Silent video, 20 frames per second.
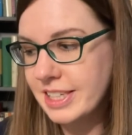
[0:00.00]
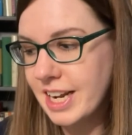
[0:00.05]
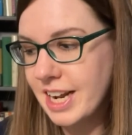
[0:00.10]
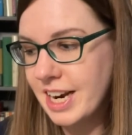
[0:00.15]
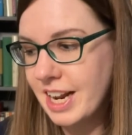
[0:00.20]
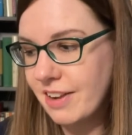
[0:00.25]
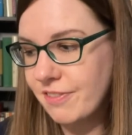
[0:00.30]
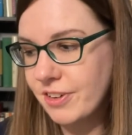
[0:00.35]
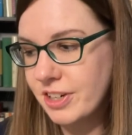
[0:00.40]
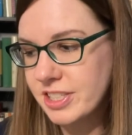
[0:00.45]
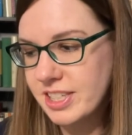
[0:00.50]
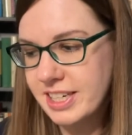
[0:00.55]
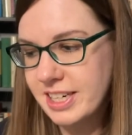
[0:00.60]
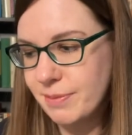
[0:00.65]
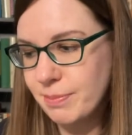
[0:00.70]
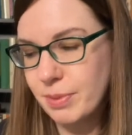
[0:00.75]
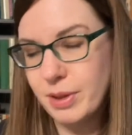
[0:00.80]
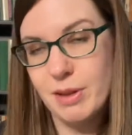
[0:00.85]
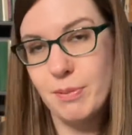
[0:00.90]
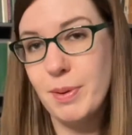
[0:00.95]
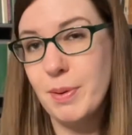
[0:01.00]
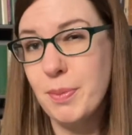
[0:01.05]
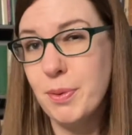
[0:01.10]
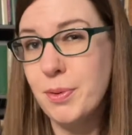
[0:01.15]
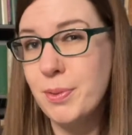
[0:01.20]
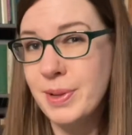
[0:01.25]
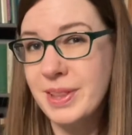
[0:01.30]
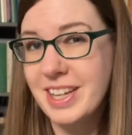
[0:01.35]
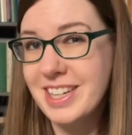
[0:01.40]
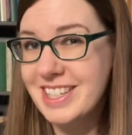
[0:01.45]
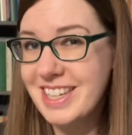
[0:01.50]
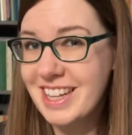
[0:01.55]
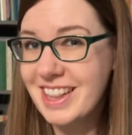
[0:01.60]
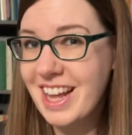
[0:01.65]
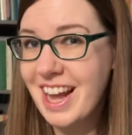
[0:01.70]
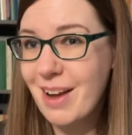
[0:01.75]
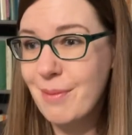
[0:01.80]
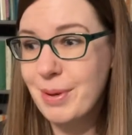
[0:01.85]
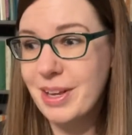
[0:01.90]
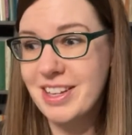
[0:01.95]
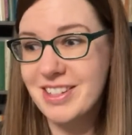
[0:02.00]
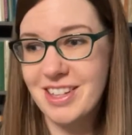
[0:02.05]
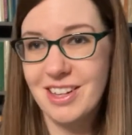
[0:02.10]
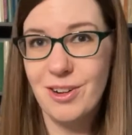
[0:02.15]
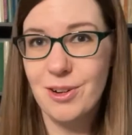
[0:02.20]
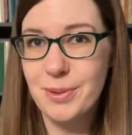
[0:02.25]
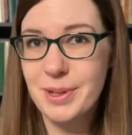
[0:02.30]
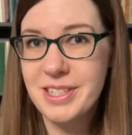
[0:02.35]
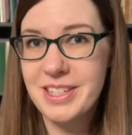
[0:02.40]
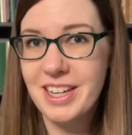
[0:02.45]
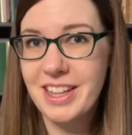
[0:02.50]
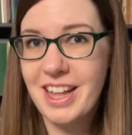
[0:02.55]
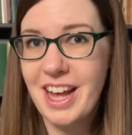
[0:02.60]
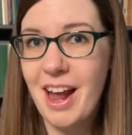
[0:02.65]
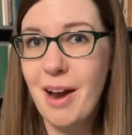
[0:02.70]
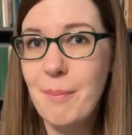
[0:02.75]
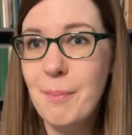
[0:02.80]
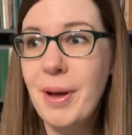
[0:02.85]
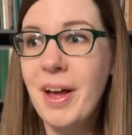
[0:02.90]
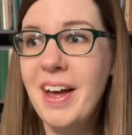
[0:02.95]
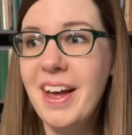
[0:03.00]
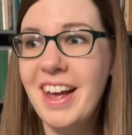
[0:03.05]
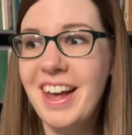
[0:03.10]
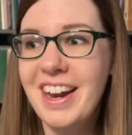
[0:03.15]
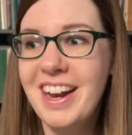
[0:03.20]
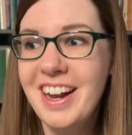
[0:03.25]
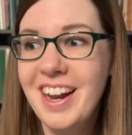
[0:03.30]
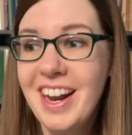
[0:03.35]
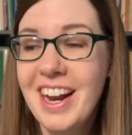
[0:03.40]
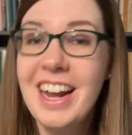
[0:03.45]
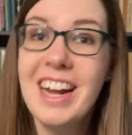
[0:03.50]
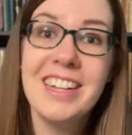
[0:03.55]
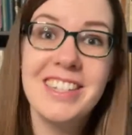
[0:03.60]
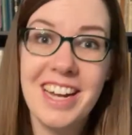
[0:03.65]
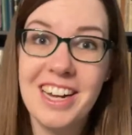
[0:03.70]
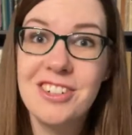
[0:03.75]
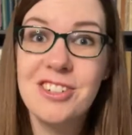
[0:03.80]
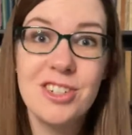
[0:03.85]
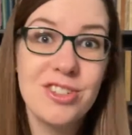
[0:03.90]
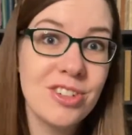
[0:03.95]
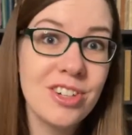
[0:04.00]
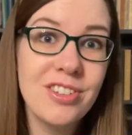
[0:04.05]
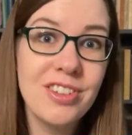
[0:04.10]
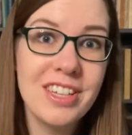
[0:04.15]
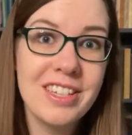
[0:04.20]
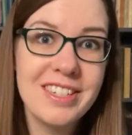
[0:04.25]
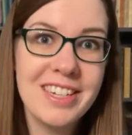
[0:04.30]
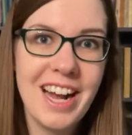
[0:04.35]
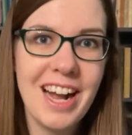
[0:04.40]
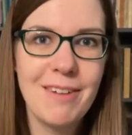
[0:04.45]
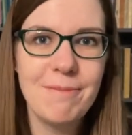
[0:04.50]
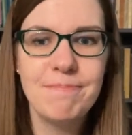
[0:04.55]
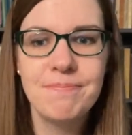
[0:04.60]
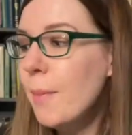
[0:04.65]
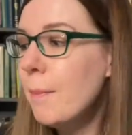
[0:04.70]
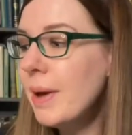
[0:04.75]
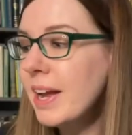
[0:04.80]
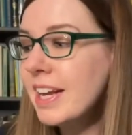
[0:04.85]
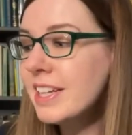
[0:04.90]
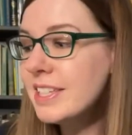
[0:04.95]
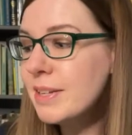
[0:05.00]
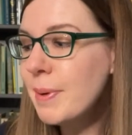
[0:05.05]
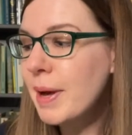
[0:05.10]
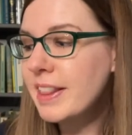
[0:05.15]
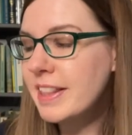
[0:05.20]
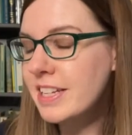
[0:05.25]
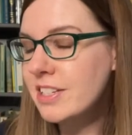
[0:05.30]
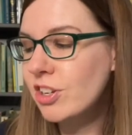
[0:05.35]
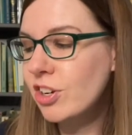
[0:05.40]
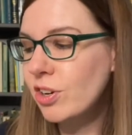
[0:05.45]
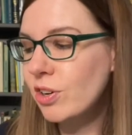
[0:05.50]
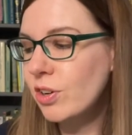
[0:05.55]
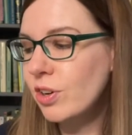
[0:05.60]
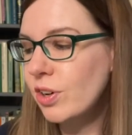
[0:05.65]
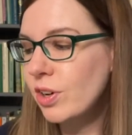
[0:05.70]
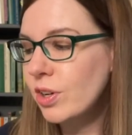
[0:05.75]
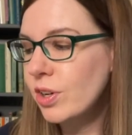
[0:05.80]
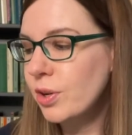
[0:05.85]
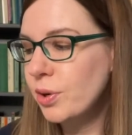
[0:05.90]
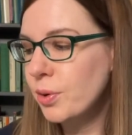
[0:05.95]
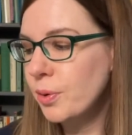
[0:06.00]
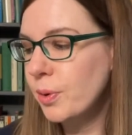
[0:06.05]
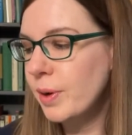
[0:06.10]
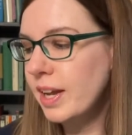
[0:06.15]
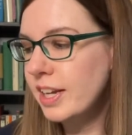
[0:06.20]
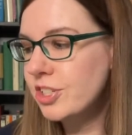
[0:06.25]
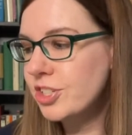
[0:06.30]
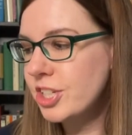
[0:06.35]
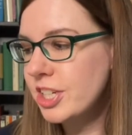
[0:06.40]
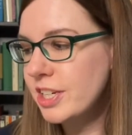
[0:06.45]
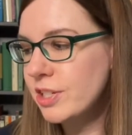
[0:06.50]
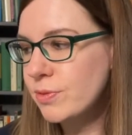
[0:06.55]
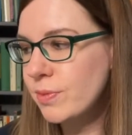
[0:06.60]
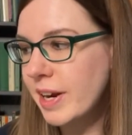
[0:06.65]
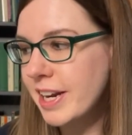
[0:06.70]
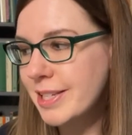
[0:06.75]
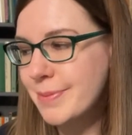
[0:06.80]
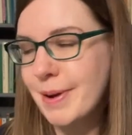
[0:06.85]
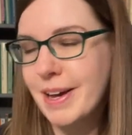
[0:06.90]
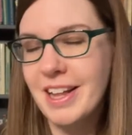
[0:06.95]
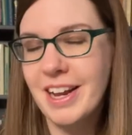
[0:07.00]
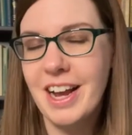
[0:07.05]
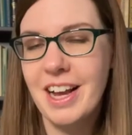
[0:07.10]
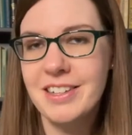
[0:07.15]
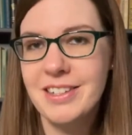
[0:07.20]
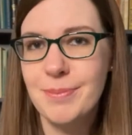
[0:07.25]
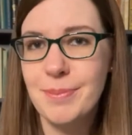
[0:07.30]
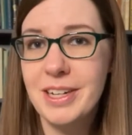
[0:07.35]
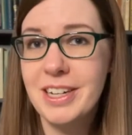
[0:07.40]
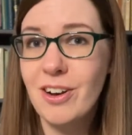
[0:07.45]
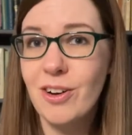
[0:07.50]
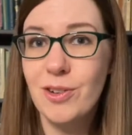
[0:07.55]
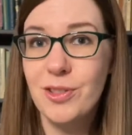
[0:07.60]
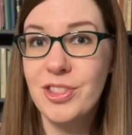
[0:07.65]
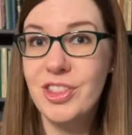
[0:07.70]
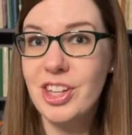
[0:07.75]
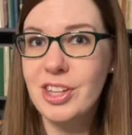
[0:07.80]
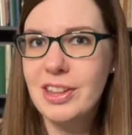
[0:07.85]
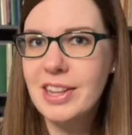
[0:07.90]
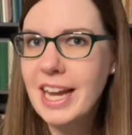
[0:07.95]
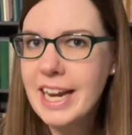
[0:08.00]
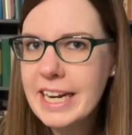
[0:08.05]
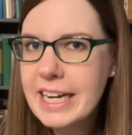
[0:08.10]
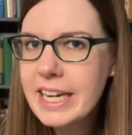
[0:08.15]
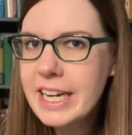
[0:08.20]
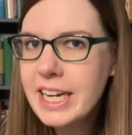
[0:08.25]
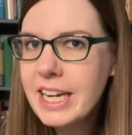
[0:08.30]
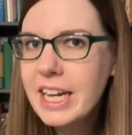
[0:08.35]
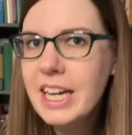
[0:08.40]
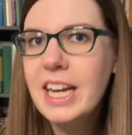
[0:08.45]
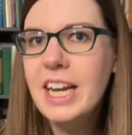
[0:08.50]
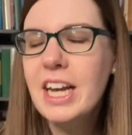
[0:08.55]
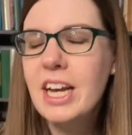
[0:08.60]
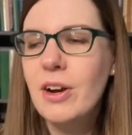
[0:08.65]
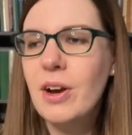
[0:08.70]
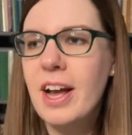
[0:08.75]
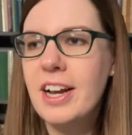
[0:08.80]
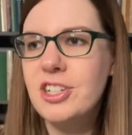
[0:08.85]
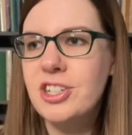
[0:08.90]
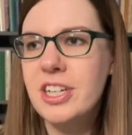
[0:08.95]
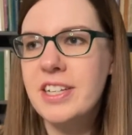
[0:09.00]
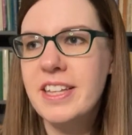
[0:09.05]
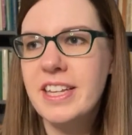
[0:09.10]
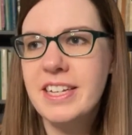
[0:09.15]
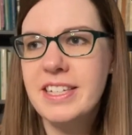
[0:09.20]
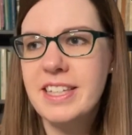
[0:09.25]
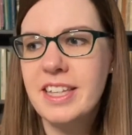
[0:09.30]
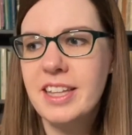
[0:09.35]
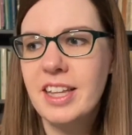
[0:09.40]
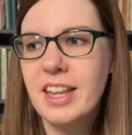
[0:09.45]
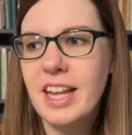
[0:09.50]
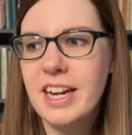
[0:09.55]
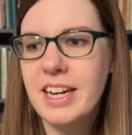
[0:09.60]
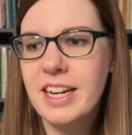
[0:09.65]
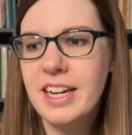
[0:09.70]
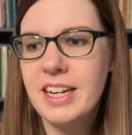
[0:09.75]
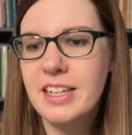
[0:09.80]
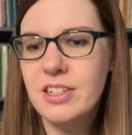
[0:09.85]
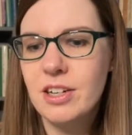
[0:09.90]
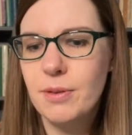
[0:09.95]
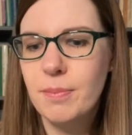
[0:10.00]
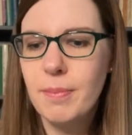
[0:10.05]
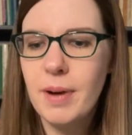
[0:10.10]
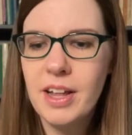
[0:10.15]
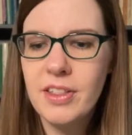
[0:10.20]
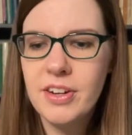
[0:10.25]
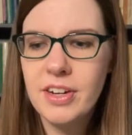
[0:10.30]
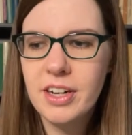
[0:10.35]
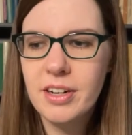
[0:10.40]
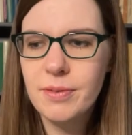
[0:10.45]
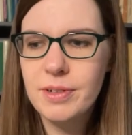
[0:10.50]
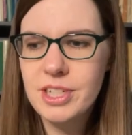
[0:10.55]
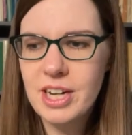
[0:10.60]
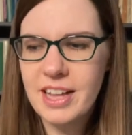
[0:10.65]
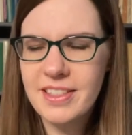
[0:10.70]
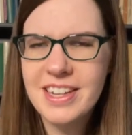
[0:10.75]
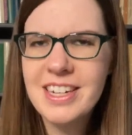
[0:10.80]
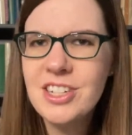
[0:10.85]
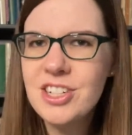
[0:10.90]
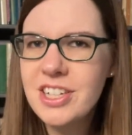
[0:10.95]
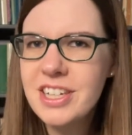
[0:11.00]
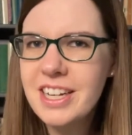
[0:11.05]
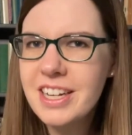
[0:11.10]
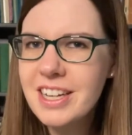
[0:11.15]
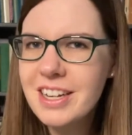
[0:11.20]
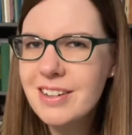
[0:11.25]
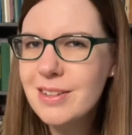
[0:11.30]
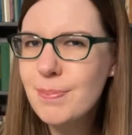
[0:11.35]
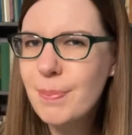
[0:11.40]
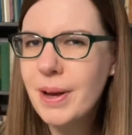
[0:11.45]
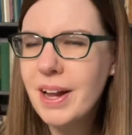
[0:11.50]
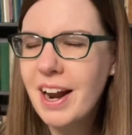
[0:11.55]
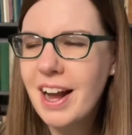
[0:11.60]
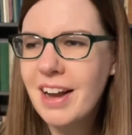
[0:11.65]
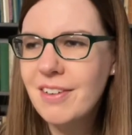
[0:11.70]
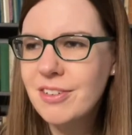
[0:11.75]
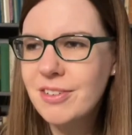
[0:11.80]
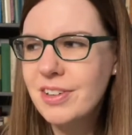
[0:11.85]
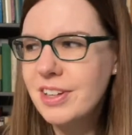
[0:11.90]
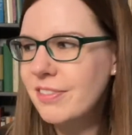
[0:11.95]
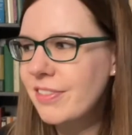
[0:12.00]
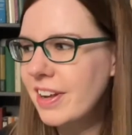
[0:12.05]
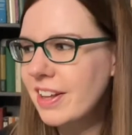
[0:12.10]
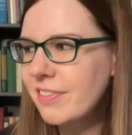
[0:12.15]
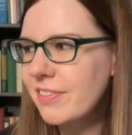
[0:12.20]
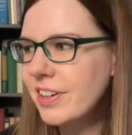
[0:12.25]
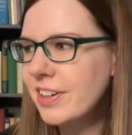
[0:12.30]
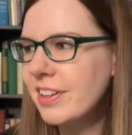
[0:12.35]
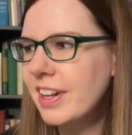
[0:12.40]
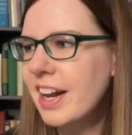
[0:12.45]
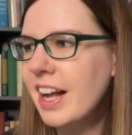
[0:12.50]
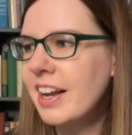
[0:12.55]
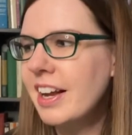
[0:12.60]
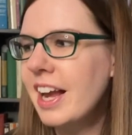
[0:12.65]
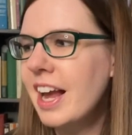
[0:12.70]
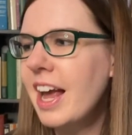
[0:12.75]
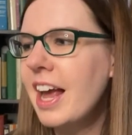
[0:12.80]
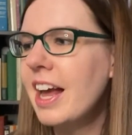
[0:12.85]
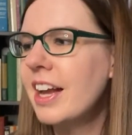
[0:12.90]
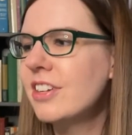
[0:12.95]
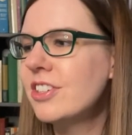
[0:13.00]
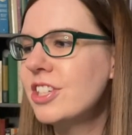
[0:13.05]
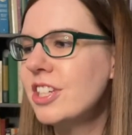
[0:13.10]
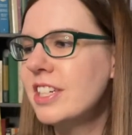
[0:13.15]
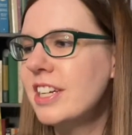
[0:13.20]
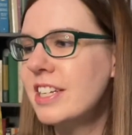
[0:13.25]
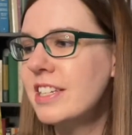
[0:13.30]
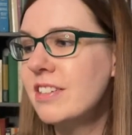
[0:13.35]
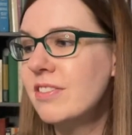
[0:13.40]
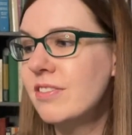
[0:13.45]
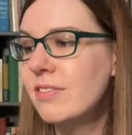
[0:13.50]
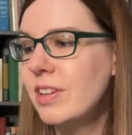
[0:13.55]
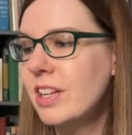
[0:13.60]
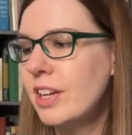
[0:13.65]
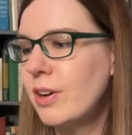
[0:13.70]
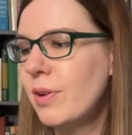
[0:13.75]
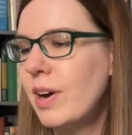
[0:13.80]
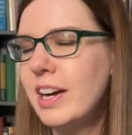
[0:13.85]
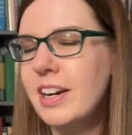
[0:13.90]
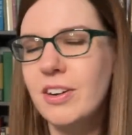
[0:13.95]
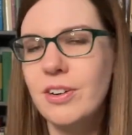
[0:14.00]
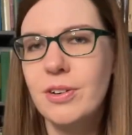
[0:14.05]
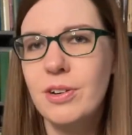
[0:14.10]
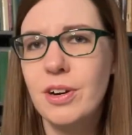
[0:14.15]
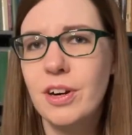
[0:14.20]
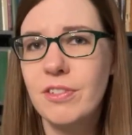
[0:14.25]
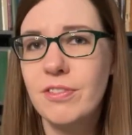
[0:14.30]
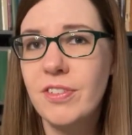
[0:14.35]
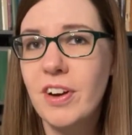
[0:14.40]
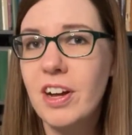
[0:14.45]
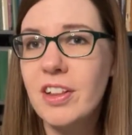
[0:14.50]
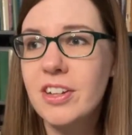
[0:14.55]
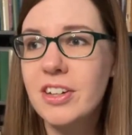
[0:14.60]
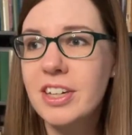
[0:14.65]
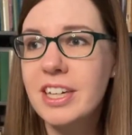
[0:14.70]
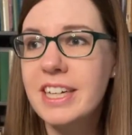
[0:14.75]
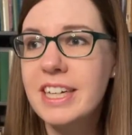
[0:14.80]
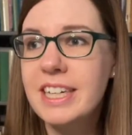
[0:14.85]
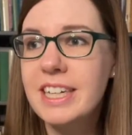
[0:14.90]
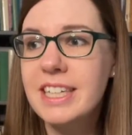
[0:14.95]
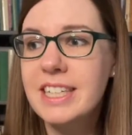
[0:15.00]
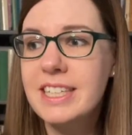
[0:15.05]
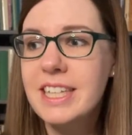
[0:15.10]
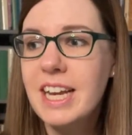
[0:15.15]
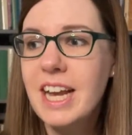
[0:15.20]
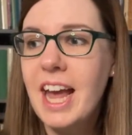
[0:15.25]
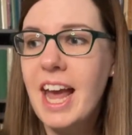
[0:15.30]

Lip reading: And at first, I didn't believe people when they said that, because they always say that, but it's actually true this time. But it's about this girl who she is raised by somebody called the Lady, and she thinks that the Lady is her mother, which I think she is, but I haven't really figured that out yet. And she doesn't really quite know who her father is.